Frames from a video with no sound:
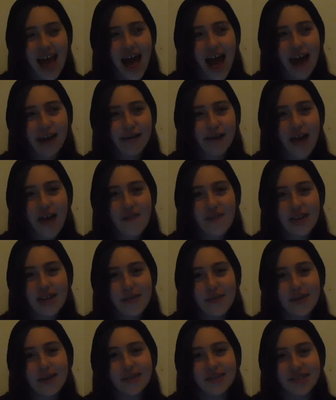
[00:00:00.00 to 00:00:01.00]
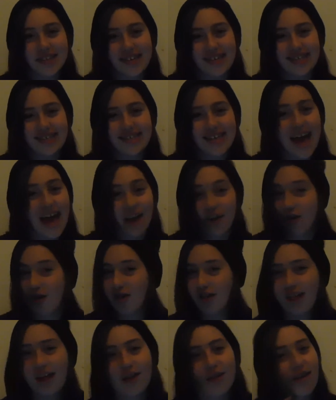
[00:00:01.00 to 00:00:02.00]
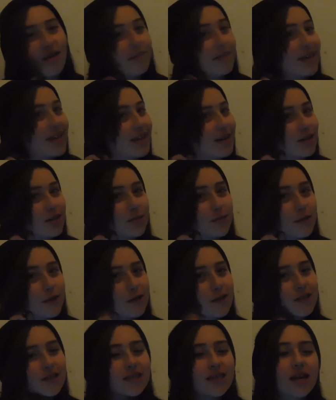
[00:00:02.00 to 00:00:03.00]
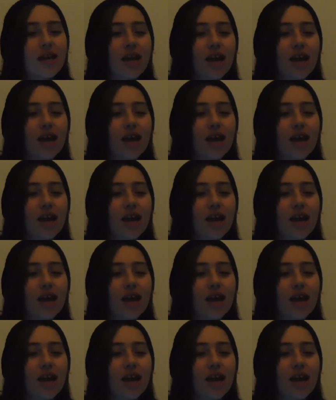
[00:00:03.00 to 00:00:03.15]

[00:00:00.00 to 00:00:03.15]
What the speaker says: I don't have any piercings at all. I don't have my ears pierced.